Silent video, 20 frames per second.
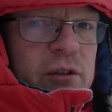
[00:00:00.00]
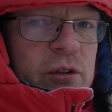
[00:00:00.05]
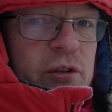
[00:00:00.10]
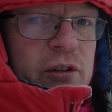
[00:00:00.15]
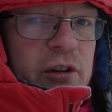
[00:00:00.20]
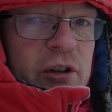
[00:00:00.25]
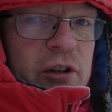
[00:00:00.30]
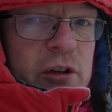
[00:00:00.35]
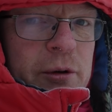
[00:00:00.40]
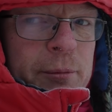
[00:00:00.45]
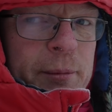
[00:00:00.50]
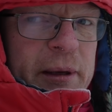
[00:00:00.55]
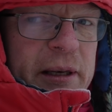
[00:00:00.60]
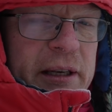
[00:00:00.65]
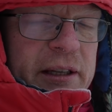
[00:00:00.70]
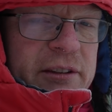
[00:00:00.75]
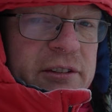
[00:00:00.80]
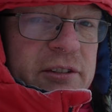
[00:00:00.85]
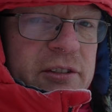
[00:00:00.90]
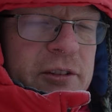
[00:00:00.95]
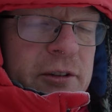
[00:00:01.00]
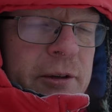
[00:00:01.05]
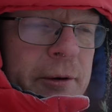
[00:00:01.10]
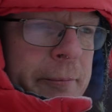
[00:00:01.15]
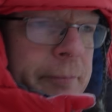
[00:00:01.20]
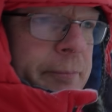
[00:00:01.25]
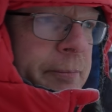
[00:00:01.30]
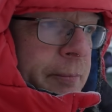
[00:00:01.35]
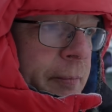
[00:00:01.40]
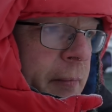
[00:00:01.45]
to 30 minutes
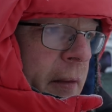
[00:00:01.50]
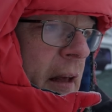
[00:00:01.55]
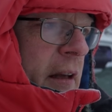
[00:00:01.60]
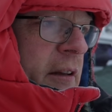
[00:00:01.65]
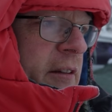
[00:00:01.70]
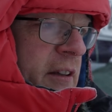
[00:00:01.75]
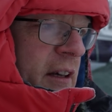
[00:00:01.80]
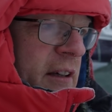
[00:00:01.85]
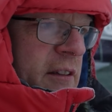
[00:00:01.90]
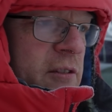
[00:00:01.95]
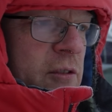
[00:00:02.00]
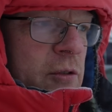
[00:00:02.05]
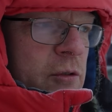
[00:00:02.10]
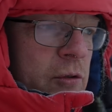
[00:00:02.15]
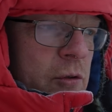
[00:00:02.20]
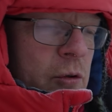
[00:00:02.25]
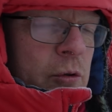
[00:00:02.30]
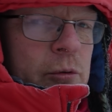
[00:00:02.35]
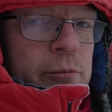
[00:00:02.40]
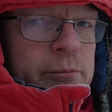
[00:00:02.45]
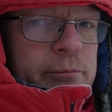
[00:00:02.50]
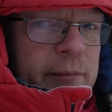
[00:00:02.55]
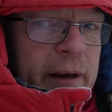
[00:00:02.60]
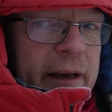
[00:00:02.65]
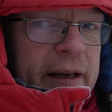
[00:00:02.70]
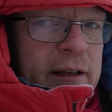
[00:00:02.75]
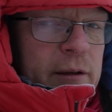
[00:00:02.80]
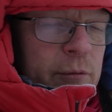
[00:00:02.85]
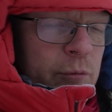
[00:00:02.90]
just to make it